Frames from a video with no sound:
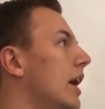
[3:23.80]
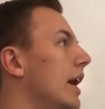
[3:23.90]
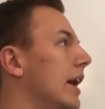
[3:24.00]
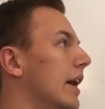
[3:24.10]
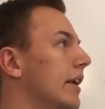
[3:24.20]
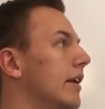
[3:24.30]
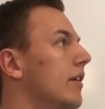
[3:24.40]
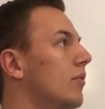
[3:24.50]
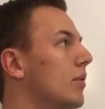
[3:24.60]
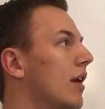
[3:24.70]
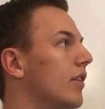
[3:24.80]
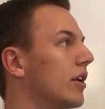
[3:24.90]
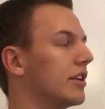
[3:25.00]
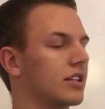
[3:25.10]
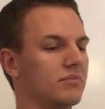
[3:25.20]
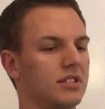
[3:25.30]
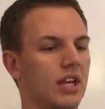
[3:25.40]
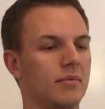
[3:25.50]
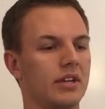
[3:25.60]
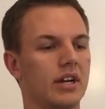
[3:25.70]
and we have our income
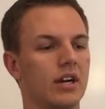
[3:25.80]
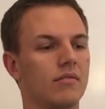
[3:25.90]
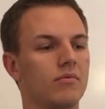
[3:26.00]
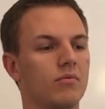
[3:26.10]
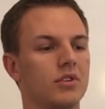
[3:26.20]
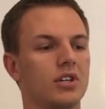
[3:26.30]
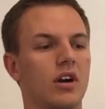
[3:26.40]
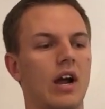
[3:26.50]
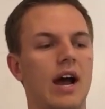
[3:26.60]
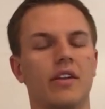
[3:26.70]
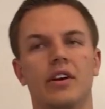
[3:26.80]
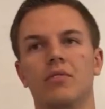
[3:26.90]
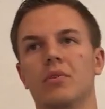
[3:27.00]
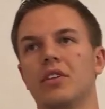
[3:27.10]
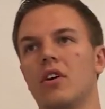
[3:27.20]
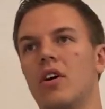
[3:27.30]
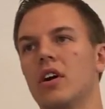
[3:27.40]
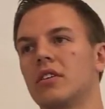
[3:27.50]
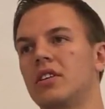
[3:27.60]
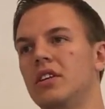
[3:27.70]
statement here, which are highlighted with
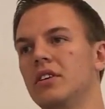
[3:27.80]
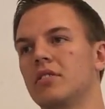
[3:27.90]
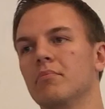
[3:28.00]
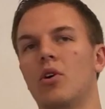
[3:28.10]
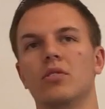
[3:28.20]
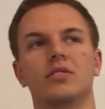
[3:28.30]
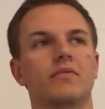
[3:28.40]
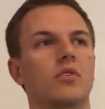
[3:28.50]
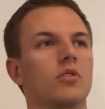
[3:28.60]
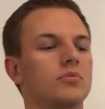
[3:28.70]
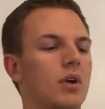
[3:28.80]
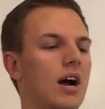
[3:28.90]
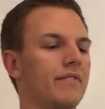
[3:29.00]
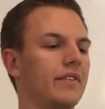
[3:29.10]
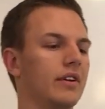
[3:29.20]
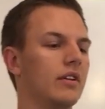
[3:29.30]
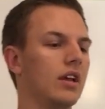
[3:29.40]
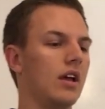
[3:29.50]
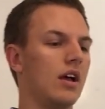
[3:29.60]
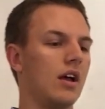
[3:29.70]
our key components of gross profit,
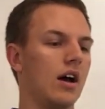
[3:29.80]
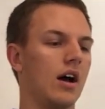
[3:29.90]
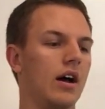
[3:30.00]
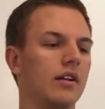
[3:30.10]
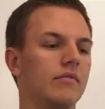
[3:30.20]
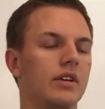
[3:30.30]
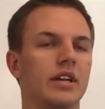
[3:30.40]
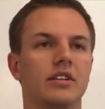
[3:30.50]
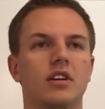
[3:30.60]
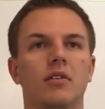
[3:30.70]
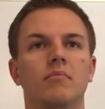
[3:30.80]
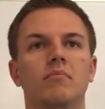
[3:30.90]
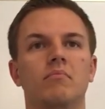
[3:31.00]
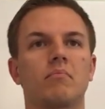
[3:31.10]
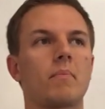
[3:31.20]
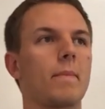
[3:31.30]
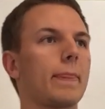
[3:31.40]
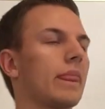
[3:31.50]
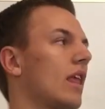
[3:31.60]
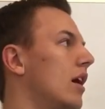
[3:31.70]
income
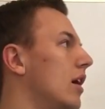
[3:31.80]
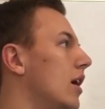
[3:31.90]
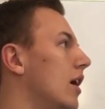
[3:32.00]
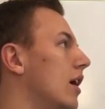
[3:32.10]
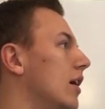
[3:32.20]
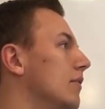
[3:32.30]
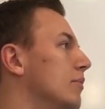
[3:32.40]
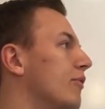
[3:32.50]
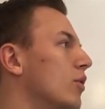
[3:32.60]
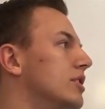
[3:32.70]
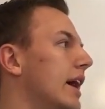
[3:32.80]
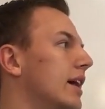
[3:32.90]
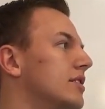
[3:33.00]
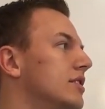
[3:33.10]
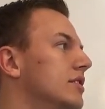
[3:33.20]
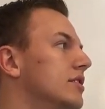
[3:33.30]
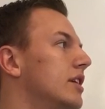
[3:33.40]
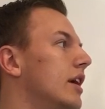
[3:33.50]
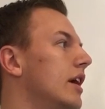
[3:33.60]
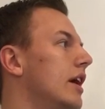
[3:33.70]
before taxes,
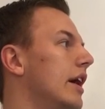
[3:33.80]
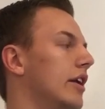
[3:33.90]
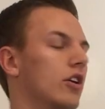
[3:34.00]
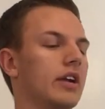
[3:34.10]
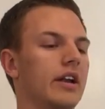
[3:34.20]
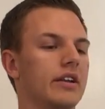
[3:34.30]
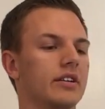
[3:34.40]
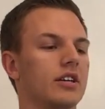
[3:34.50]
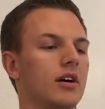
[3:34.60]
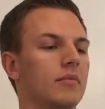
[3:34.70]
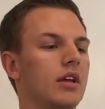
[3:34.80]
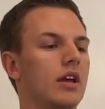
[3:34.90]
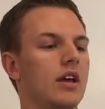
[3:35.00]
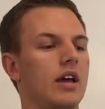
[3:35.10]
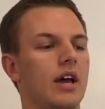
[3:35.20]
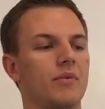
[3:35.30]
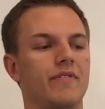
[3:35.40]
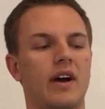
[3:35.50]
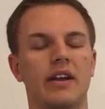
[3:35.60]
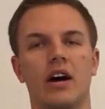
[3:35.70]
and our net income. And we
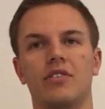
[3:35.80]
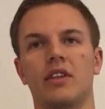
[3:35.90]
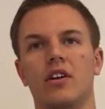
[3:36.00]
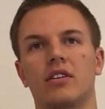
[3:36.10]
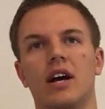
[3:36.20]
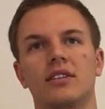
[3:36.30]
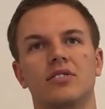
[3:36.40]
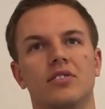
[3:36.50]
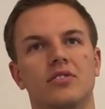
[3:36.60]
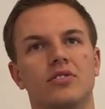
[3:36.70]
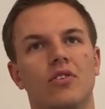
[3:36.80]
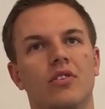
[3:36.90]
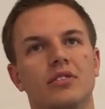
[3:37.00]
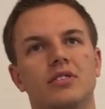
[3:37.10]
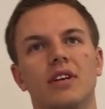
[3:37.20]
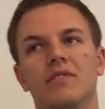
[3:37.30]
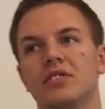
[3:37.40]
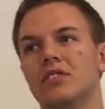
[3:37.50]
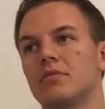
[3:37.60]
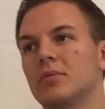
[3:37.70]
find out that our cost of goods sold is
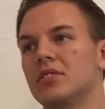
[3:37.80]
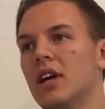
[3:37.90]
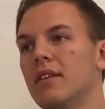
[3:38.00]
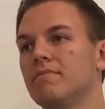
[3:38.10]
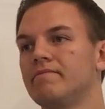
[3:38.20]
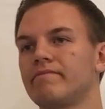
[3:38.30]
76%.